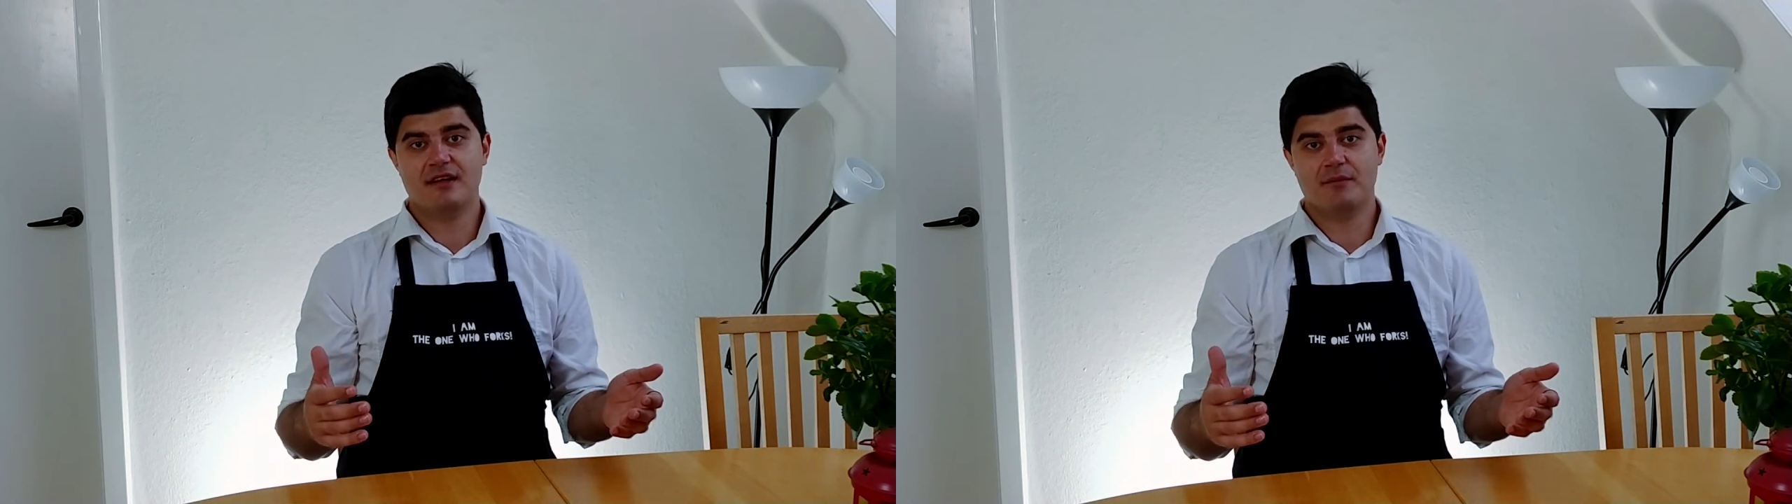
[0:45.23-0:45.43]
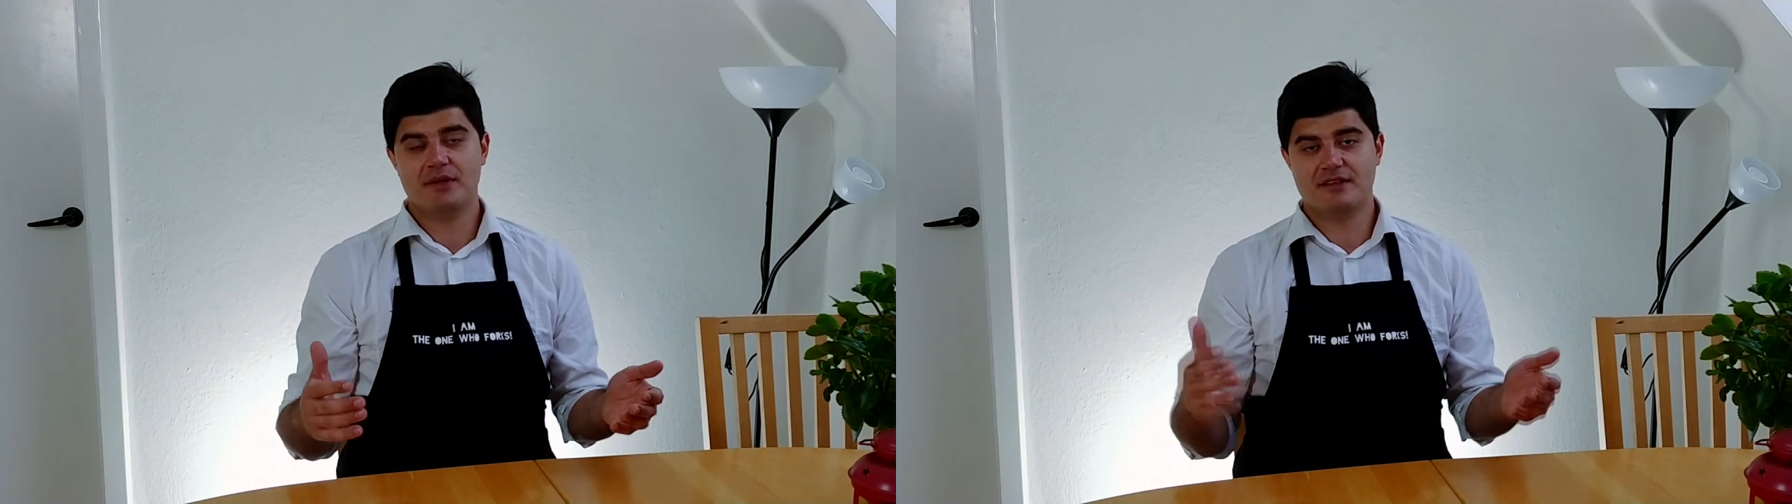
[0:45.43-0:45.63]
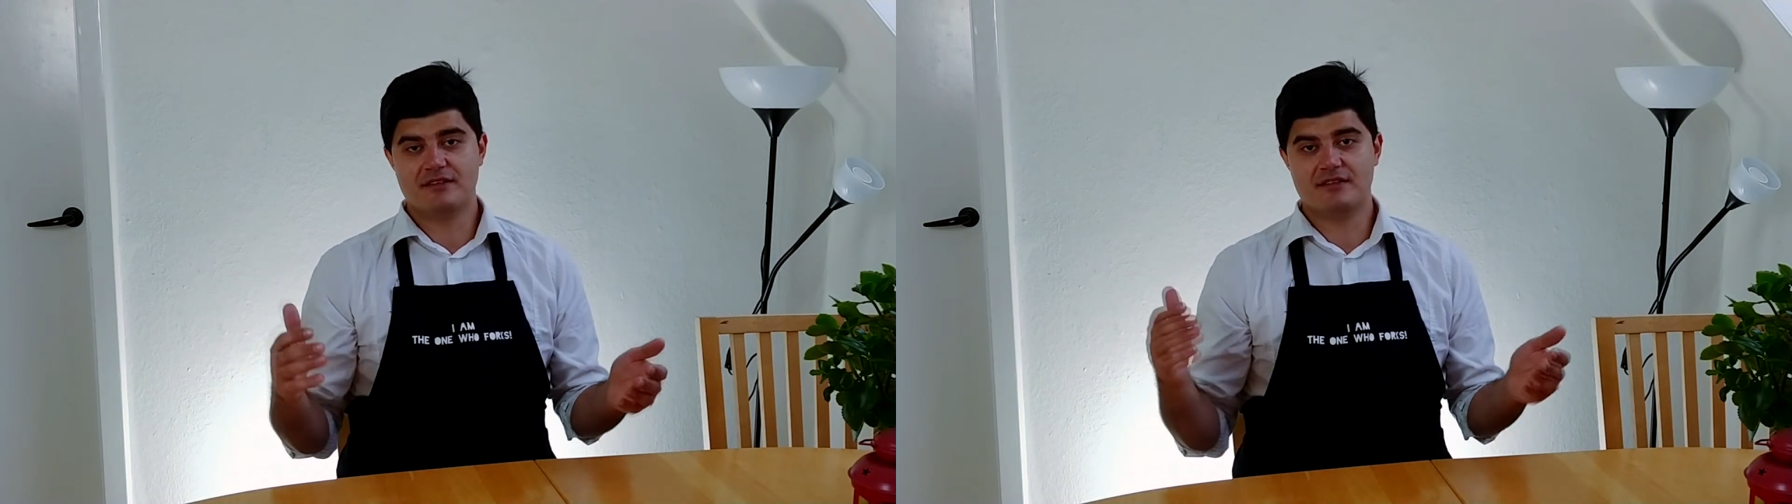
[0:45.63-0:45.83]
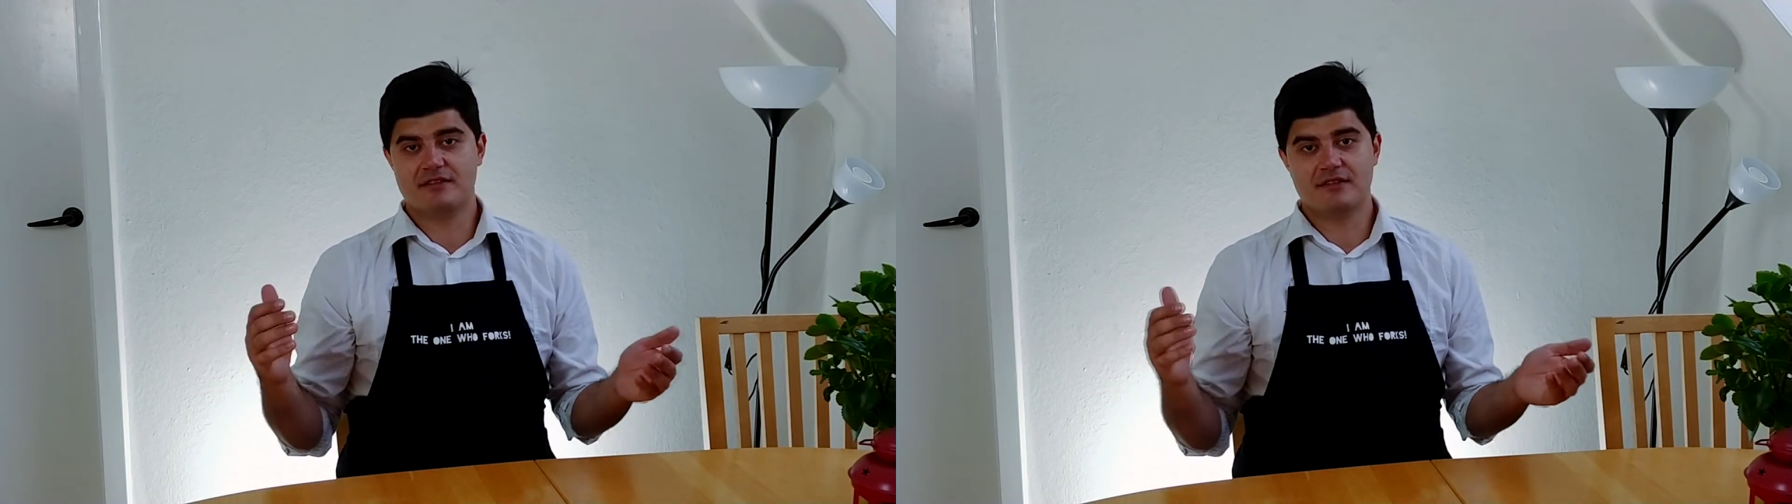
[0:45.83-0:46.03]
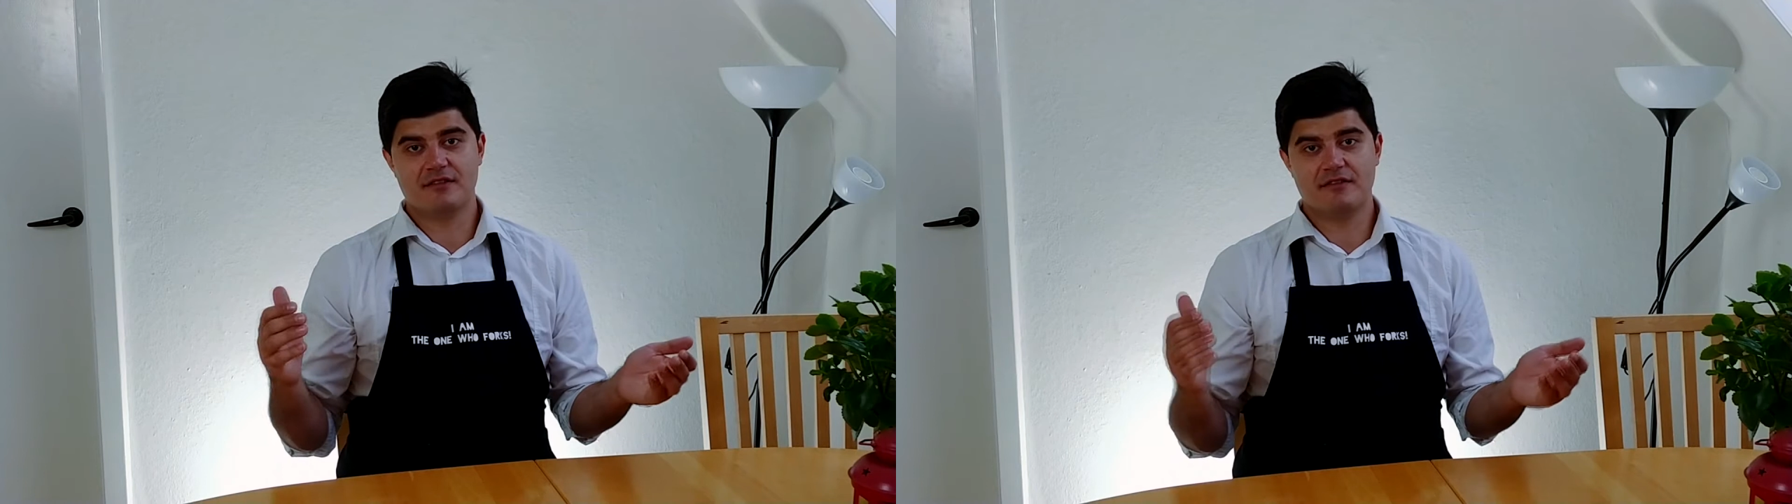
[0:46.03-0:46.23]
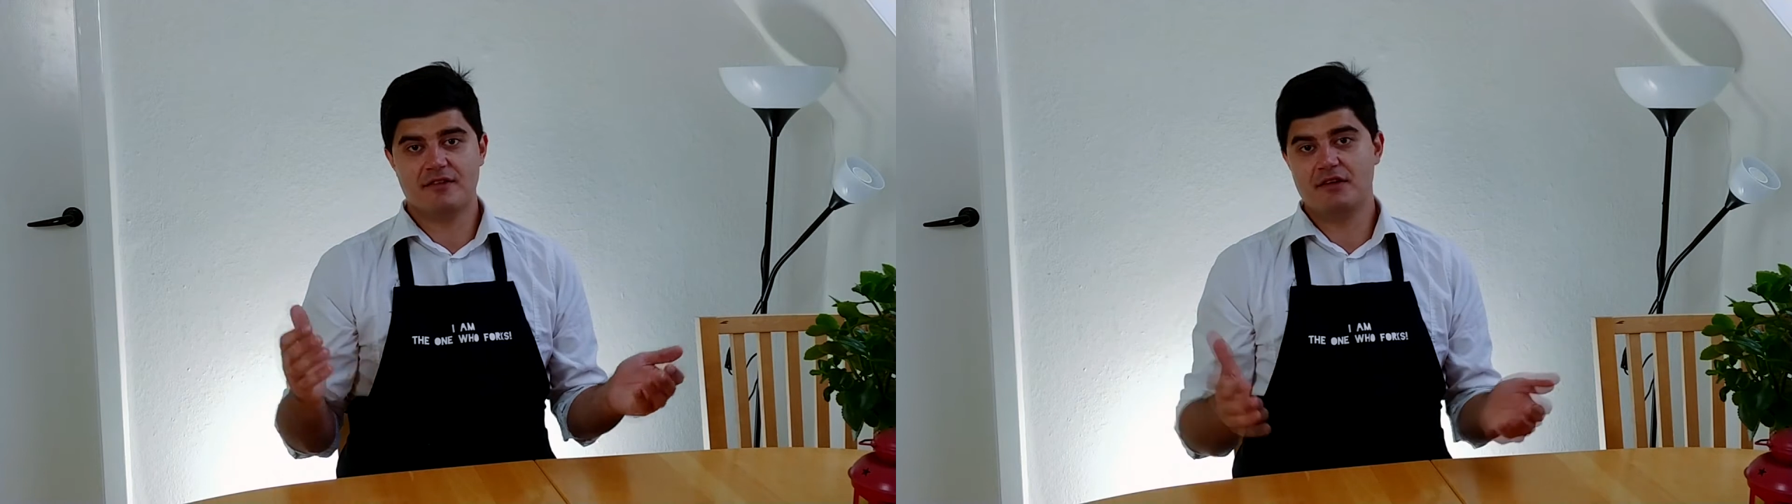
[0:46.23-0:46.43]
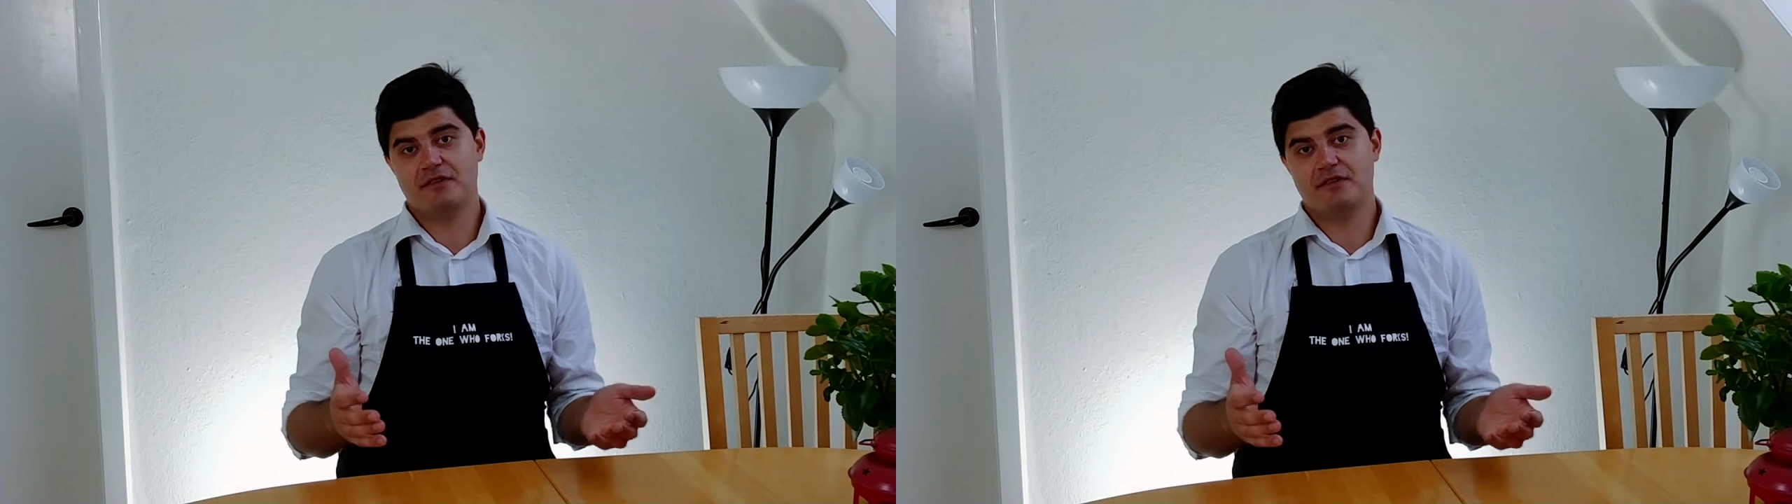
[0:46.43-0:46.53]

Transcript: but it's very